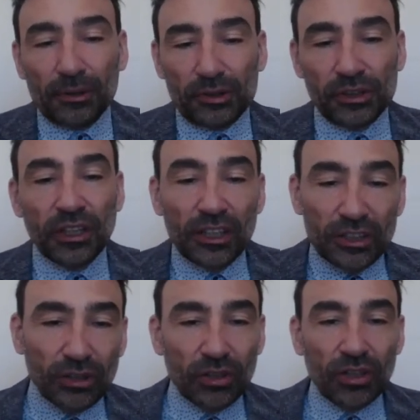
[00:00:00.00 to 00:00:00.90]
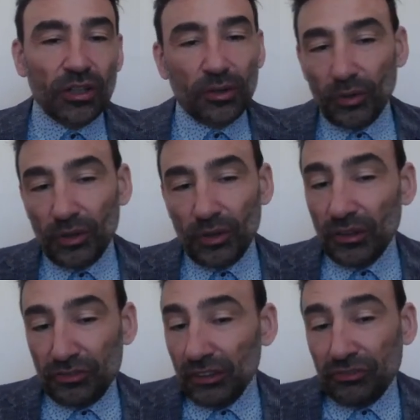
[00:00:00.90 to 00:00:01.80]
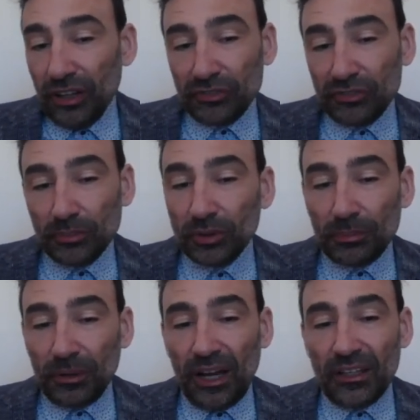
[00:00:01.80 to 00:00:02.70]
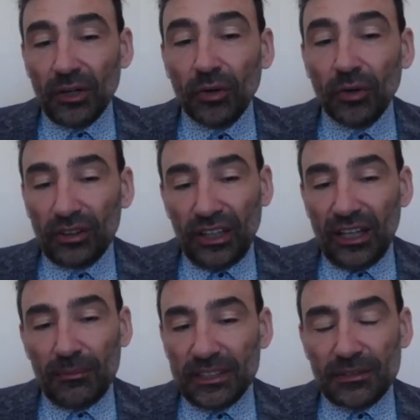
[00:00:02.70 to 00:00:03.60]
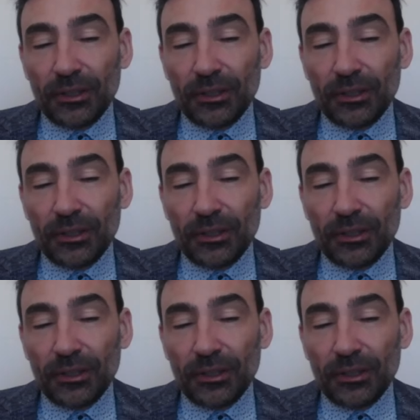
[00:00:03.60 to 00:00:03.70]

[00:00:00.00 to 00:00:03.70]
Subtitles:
So if we have to multiply all the elements by 2,